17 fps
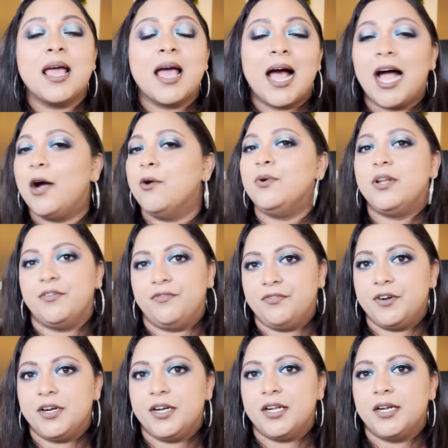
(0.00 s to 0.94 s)
how
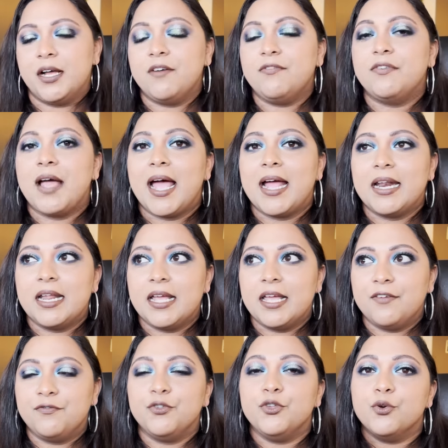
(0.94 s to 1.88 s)
different enough, and
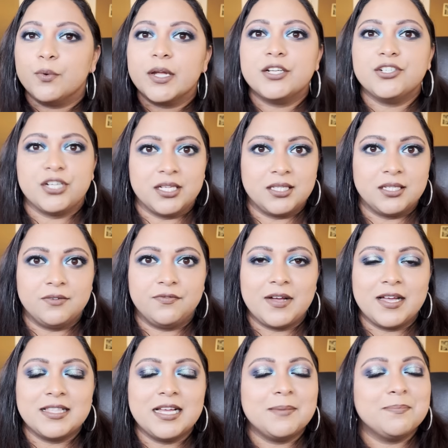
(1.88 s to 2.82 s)
if you can
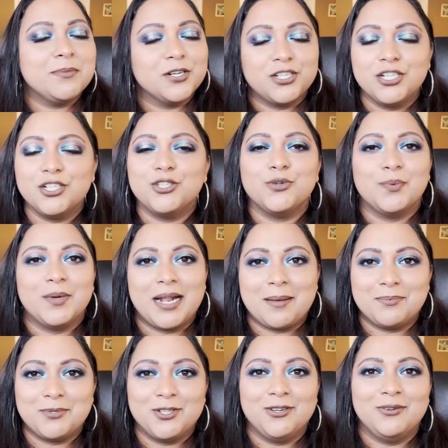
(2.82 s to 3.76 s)
justify that purchase, you will
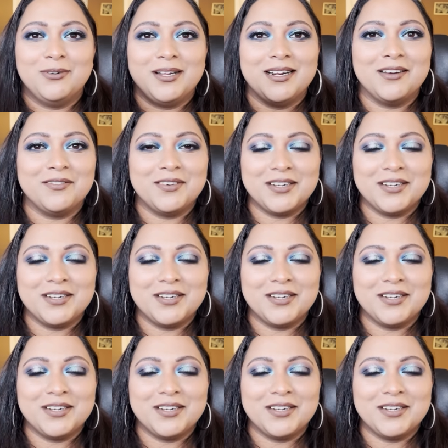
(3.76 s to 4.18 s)
absolutely love